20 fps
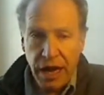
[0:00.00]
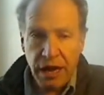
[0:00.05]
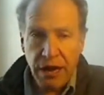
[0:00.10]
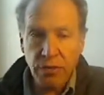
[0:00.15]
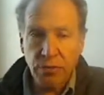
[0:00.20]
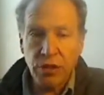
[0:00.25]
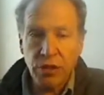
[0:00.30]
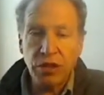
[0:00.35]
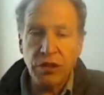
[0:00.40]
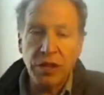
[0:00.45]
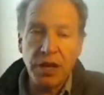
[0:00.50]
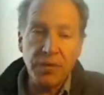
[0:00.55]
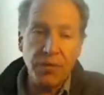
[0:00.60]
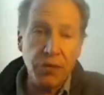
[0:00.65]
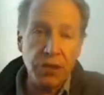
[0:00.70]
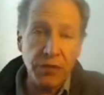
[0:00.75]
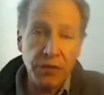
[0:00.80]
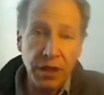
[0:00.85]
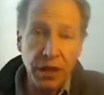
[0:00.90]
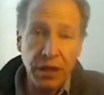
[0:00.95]
And it was a
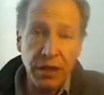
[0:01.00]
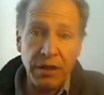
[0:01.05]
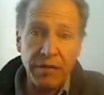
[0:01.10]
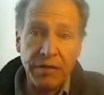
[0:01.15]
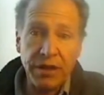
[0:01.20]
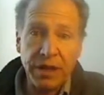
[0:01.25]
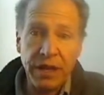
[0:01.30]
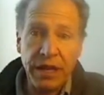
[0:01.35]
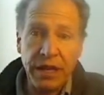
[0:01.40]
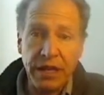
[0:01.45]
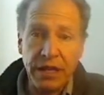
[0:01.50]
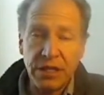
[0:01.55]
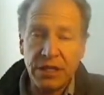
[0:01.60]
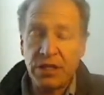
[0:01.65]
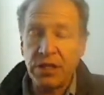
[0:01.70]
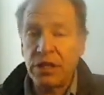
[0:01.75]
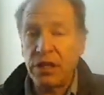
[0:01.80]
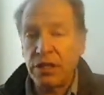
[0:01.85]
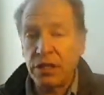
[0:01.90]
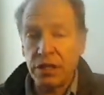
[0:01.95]
labor of love, and
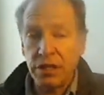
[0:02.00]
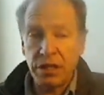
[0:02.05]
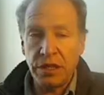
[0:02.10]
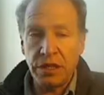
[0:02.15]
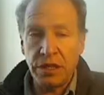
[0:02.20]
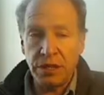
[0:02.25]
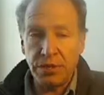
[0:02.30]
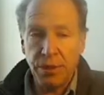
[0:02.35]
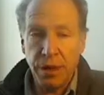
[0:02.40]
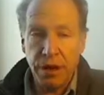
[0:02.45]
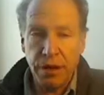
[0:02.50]
it's